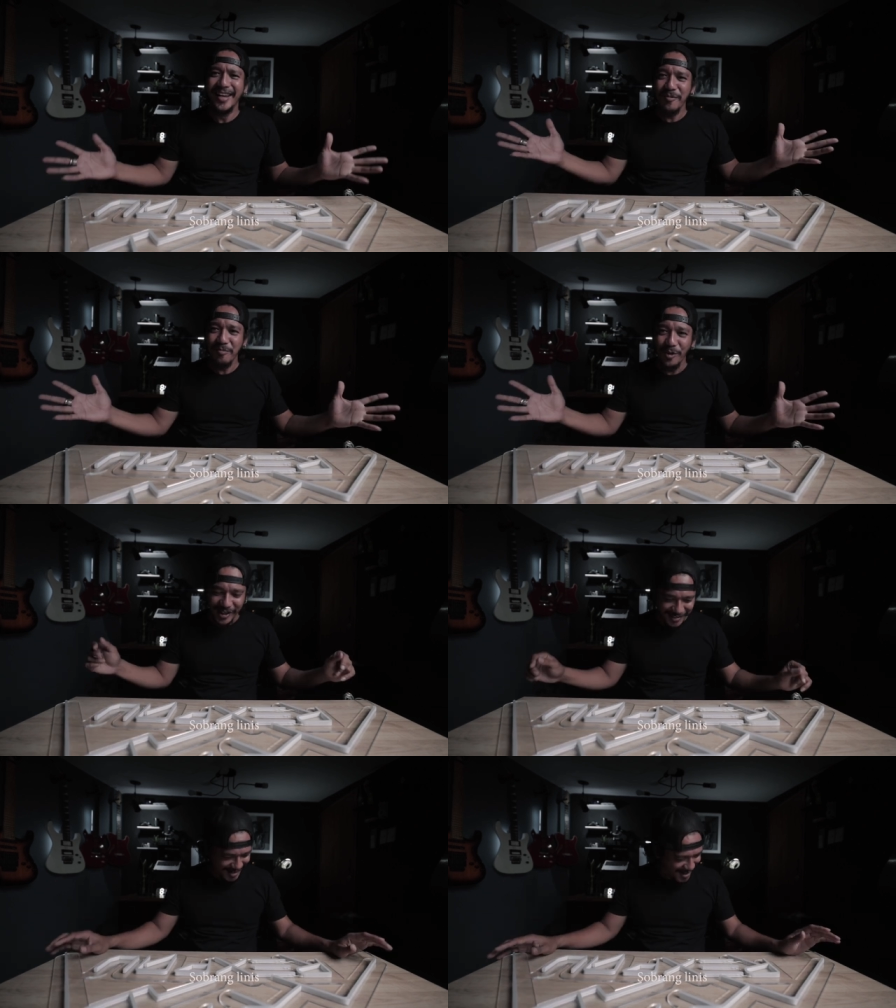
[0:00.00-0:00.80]
Limpyo
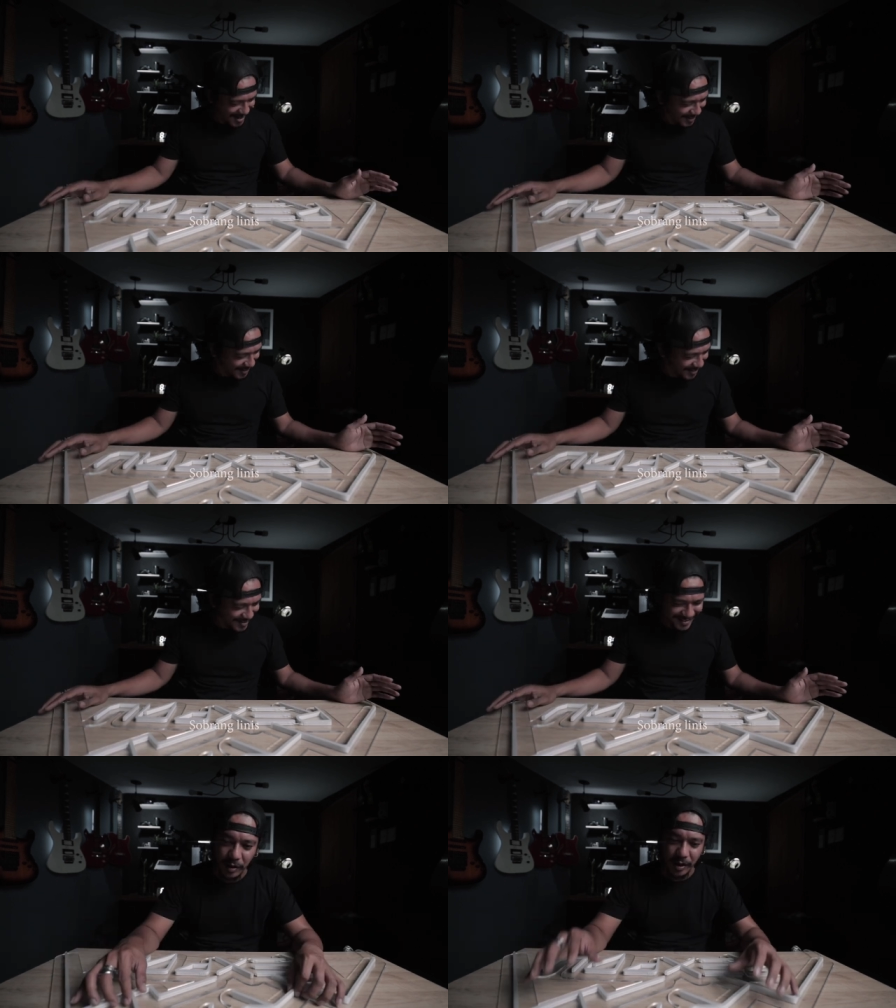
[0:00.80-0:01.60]
kay sangan?
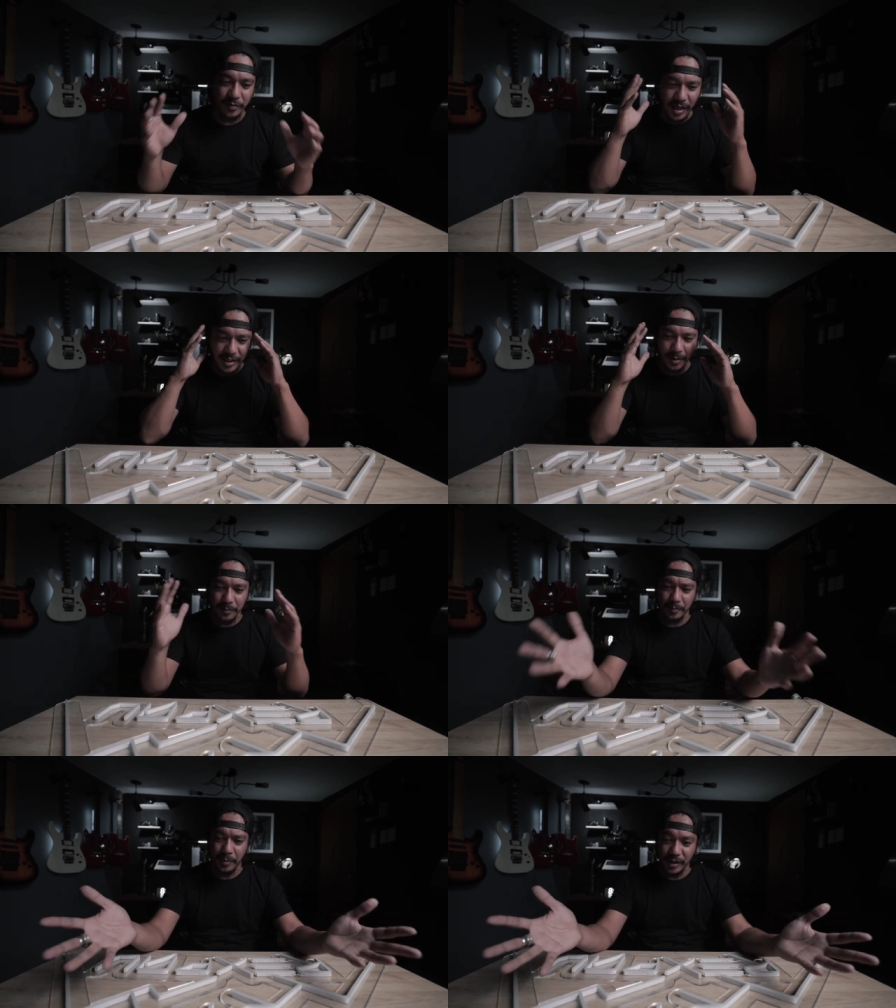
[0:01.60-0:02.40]
But I've got
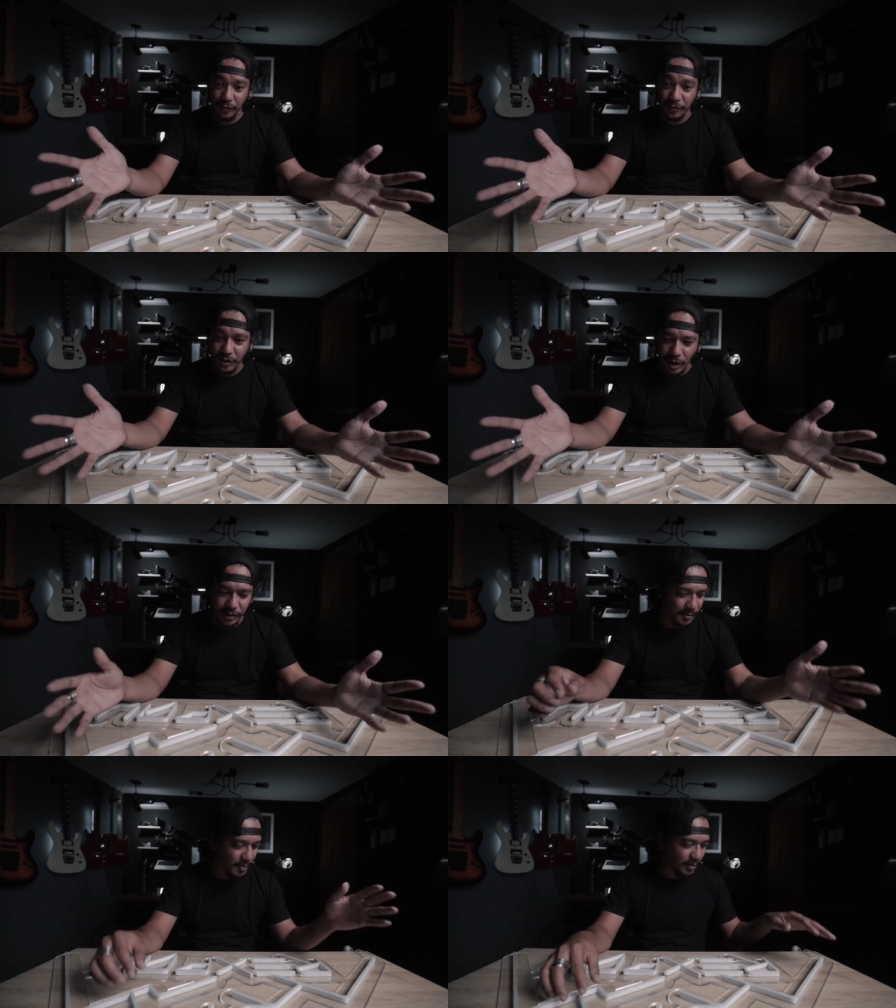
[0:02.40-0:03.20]
a bunch of
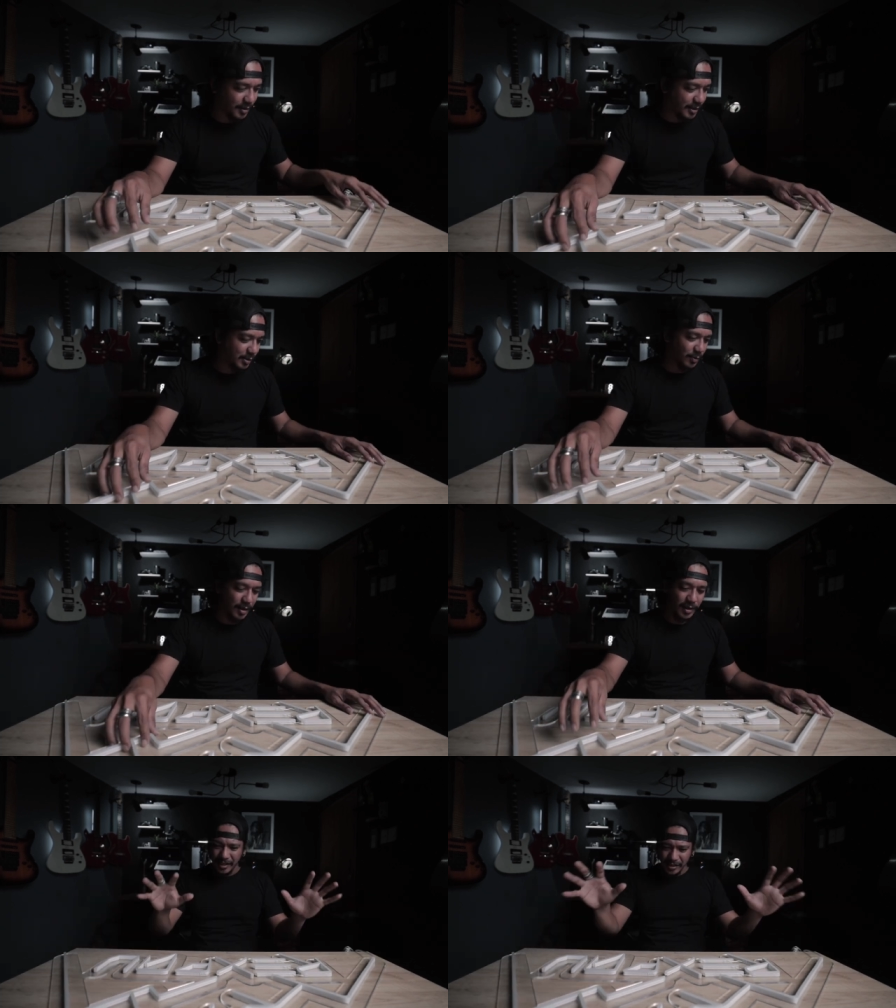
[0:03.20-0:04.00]
thoughts about this
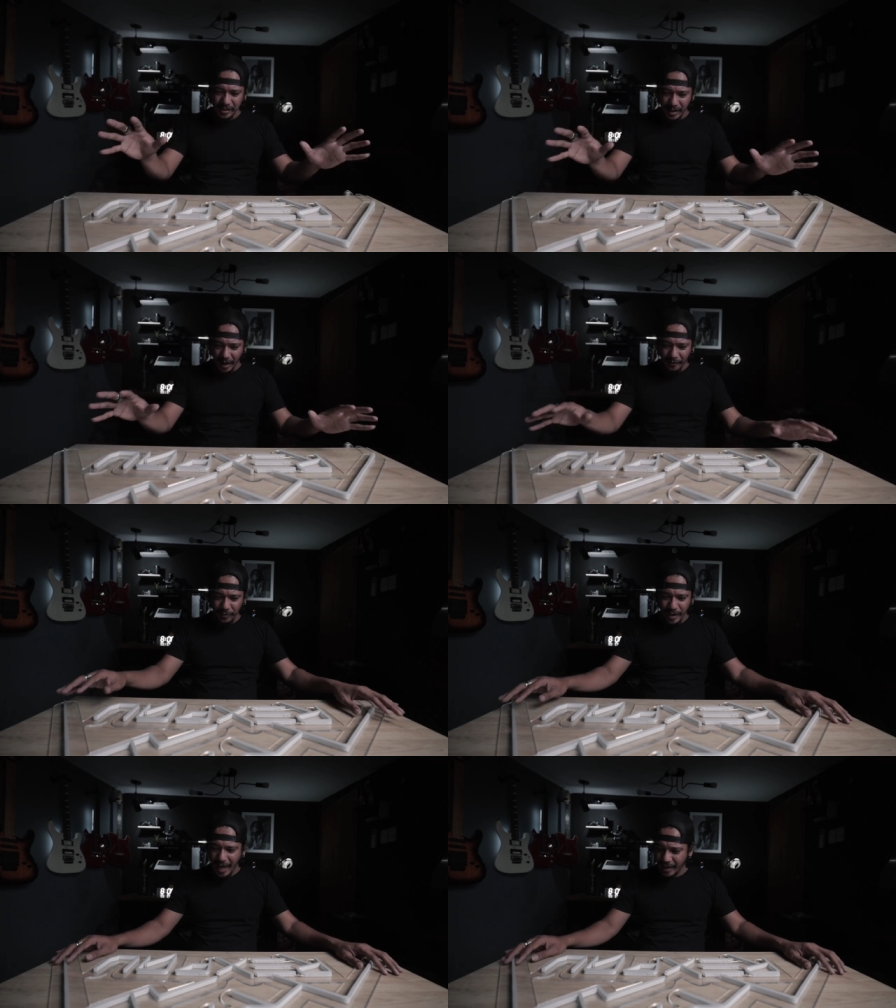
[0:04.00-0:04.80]
one. This is
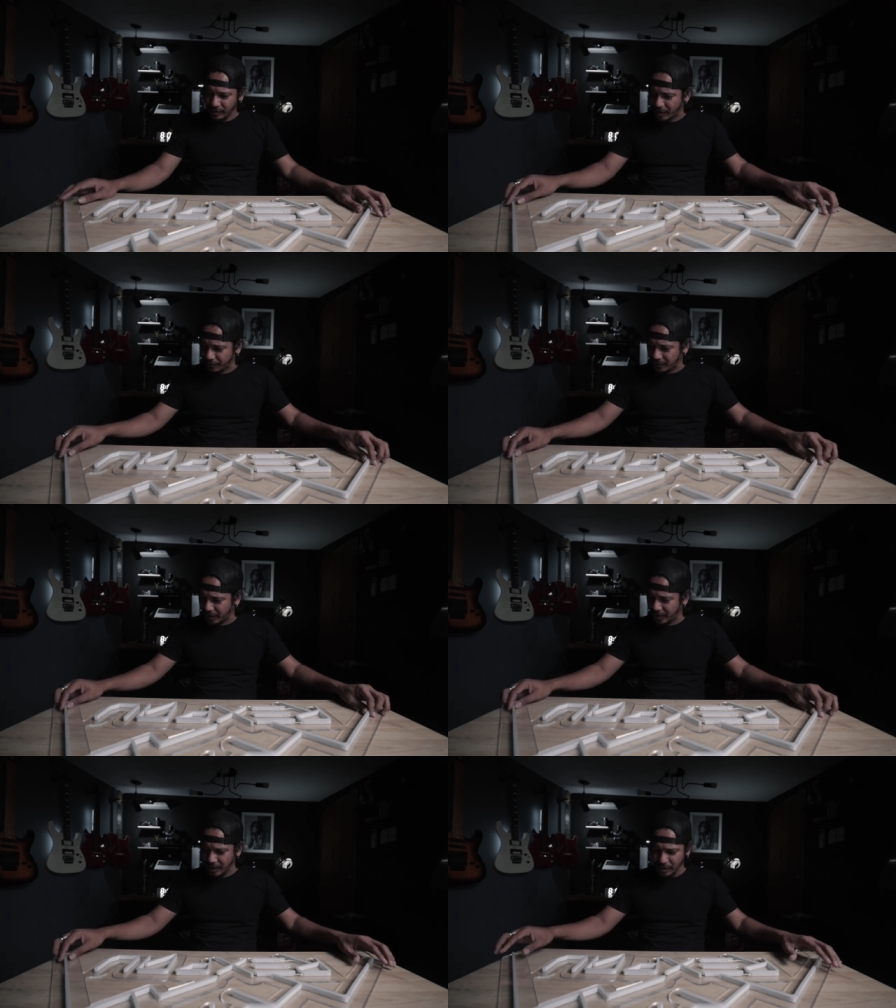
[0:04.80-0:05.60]
carefully
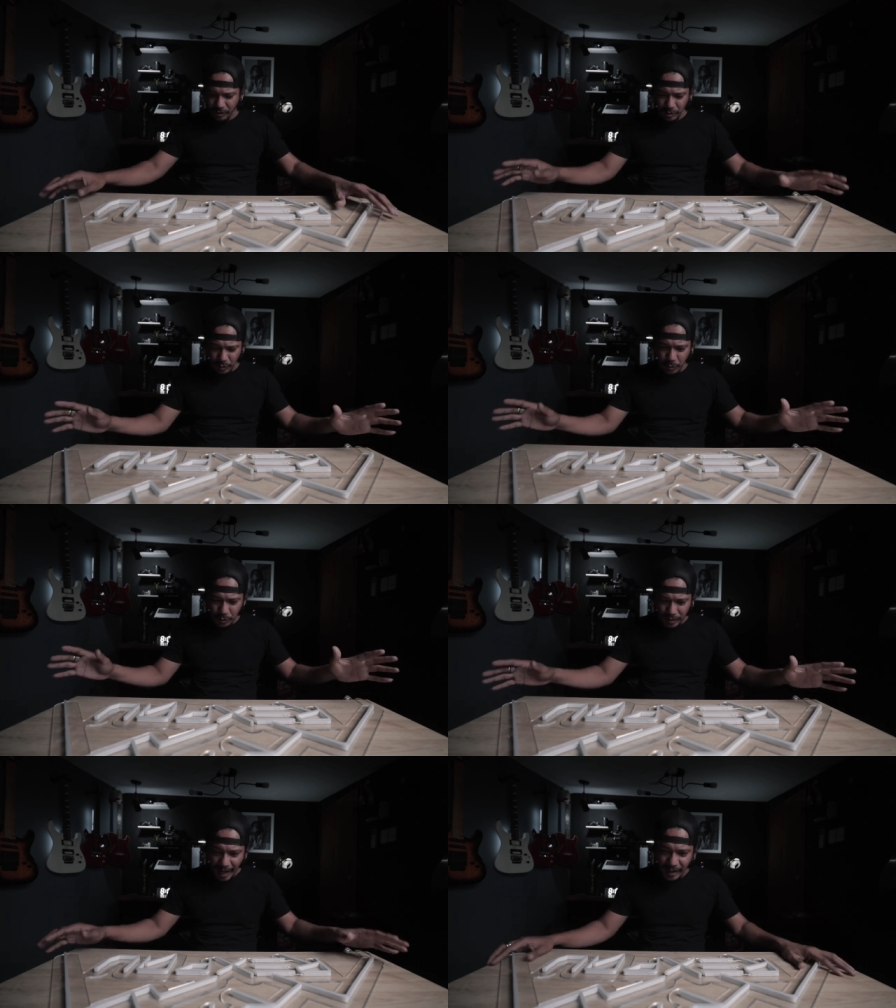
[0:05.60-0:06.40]
handcrafted and you
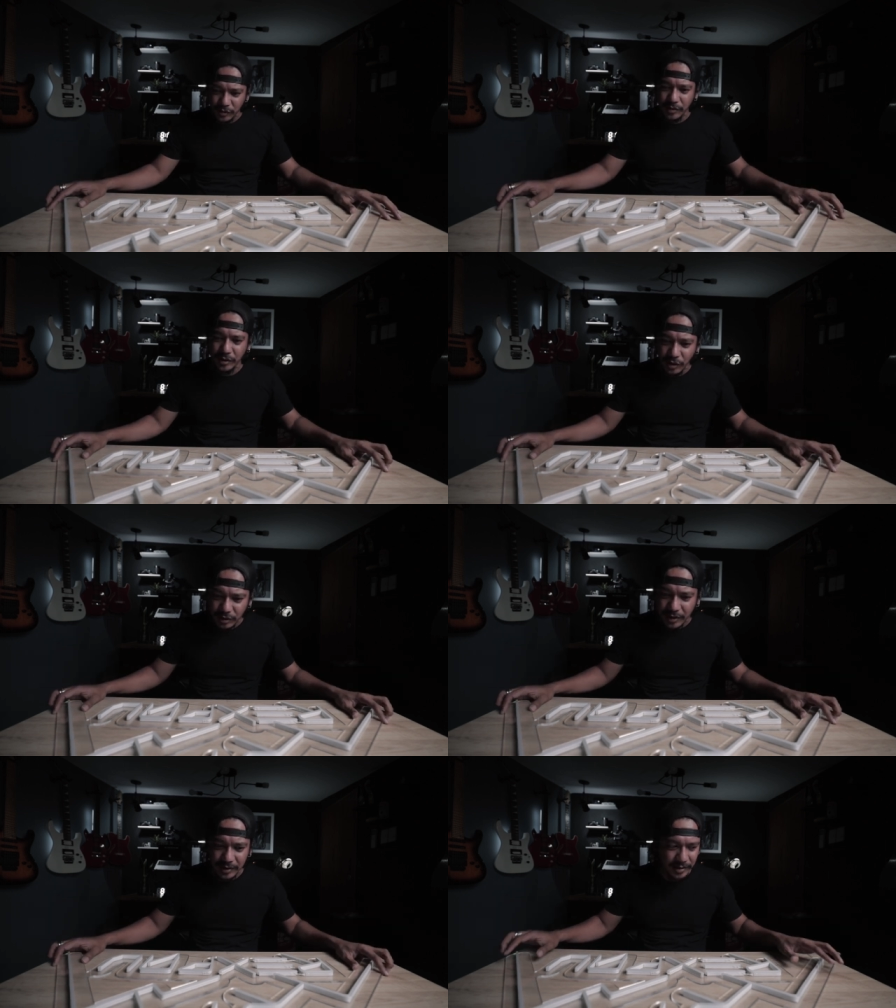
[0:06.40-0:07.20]
would actually
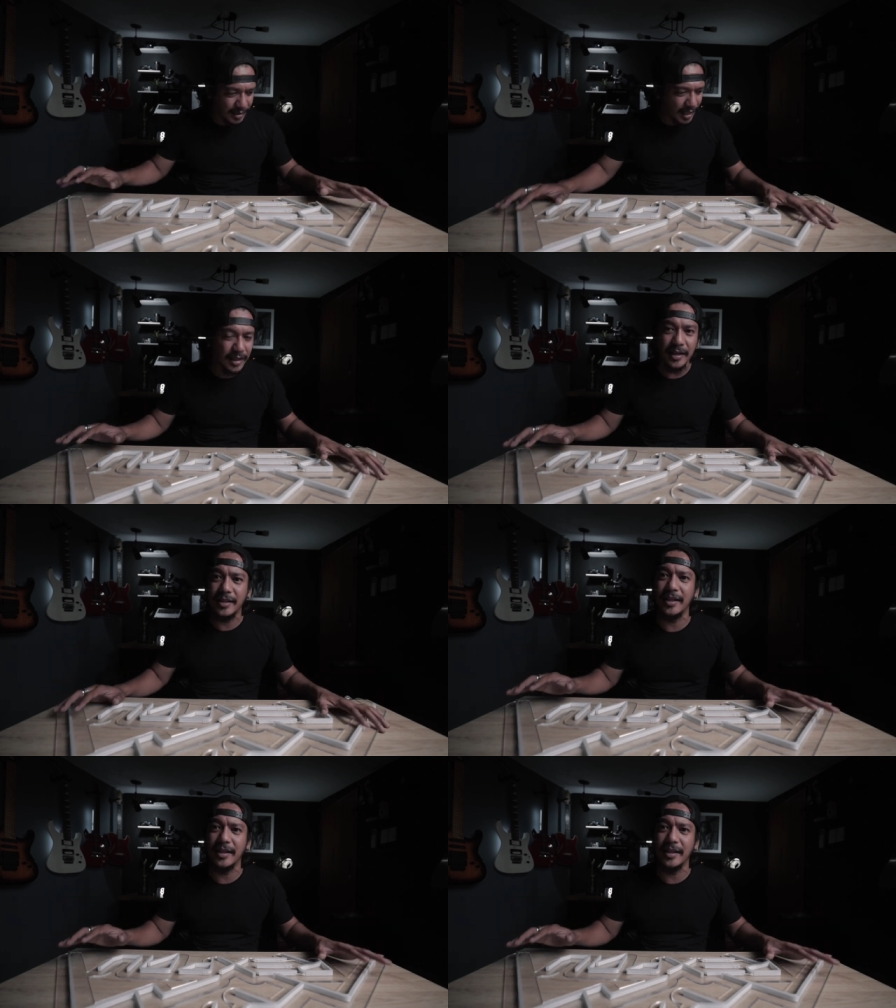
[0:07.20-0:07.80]
notice that it,